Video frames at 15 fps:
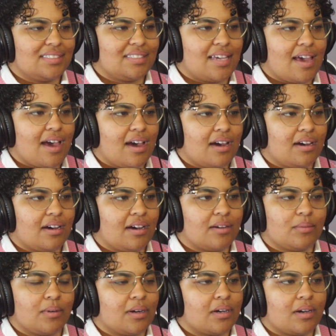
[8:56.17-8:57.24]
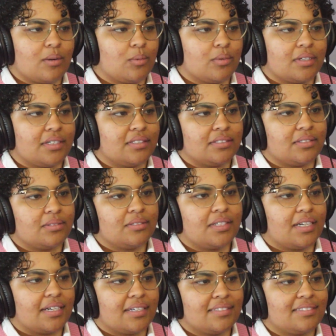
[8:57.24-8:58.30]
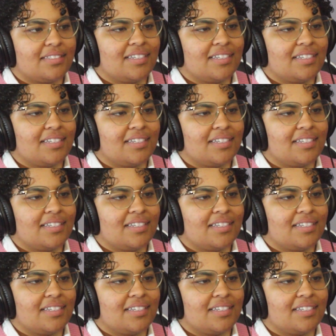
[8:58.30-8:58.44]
Yeah, I wouldn't do that.